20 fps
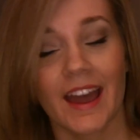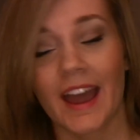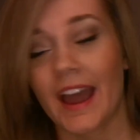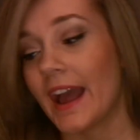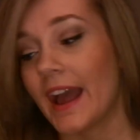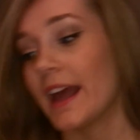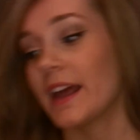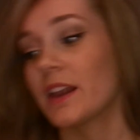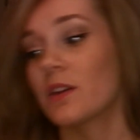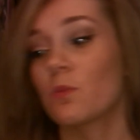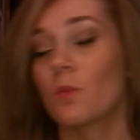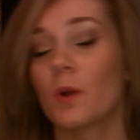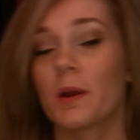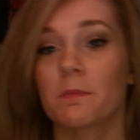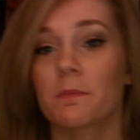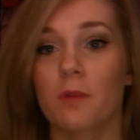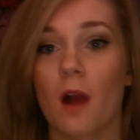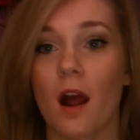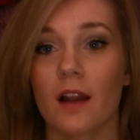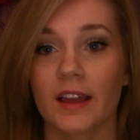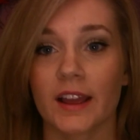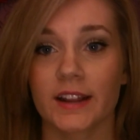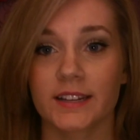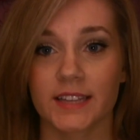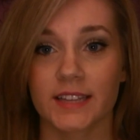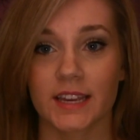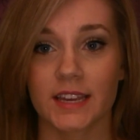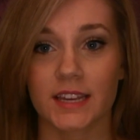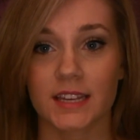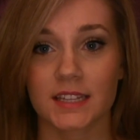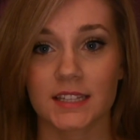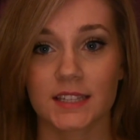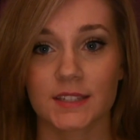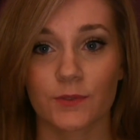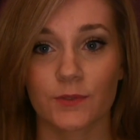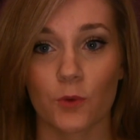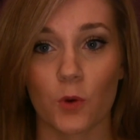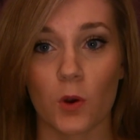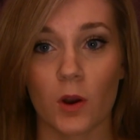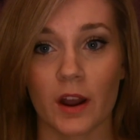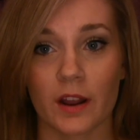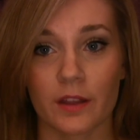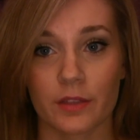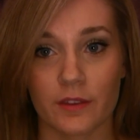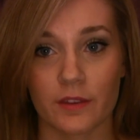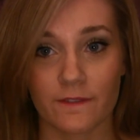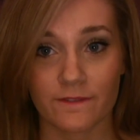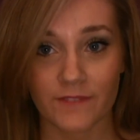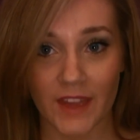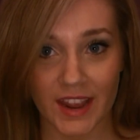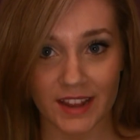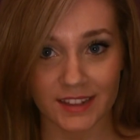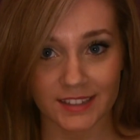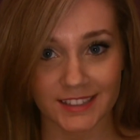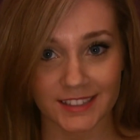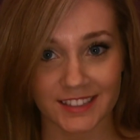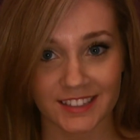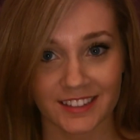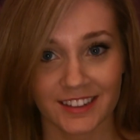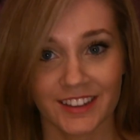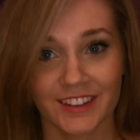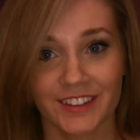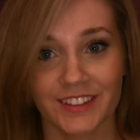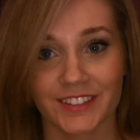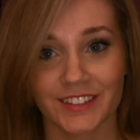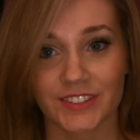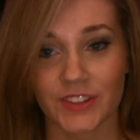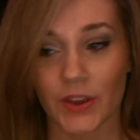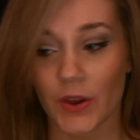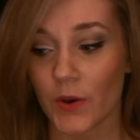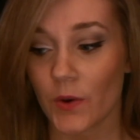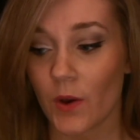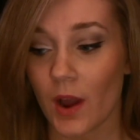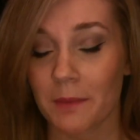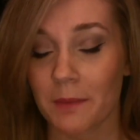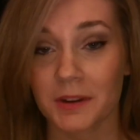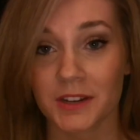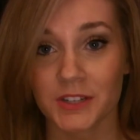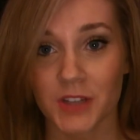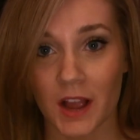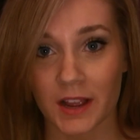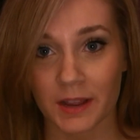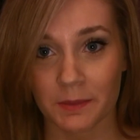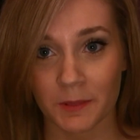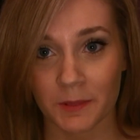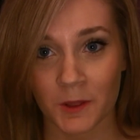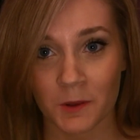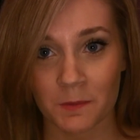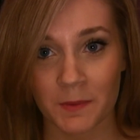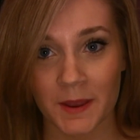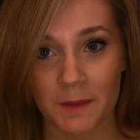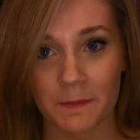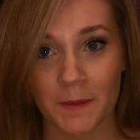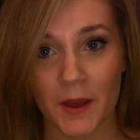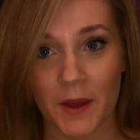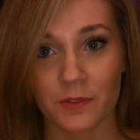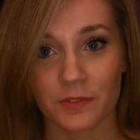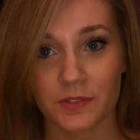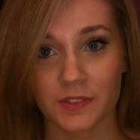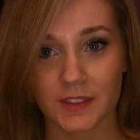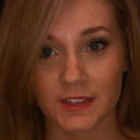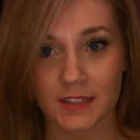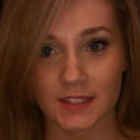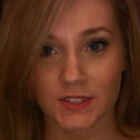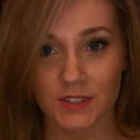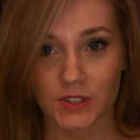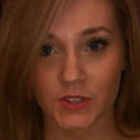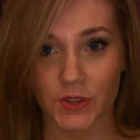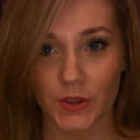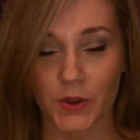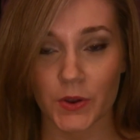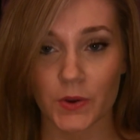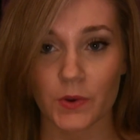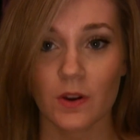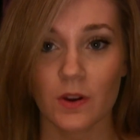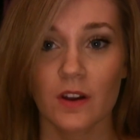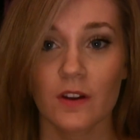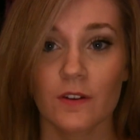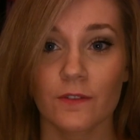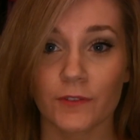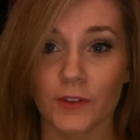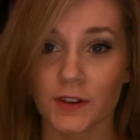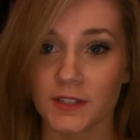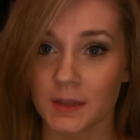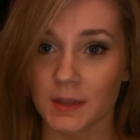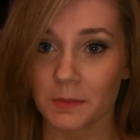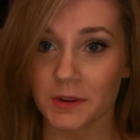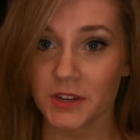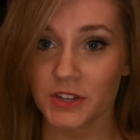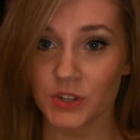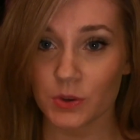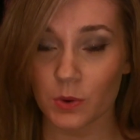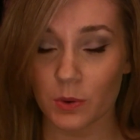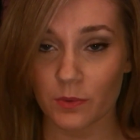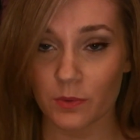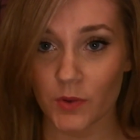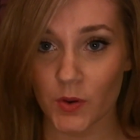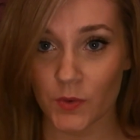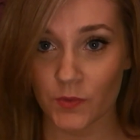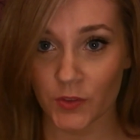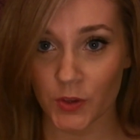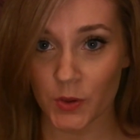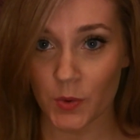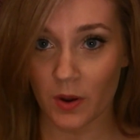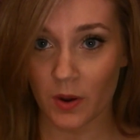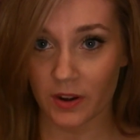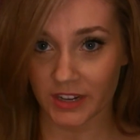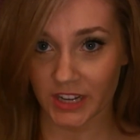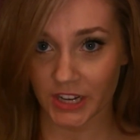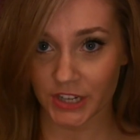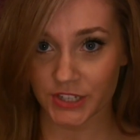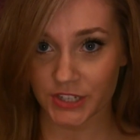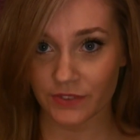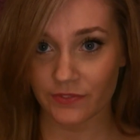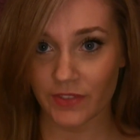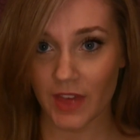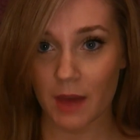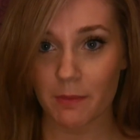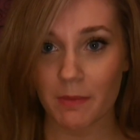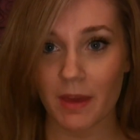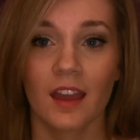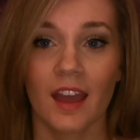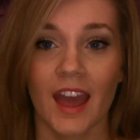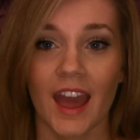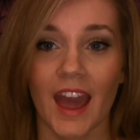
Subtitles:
and one product is for the face. So I'm going to talk a little bit about these two. First, I'm going to do a review on each of them.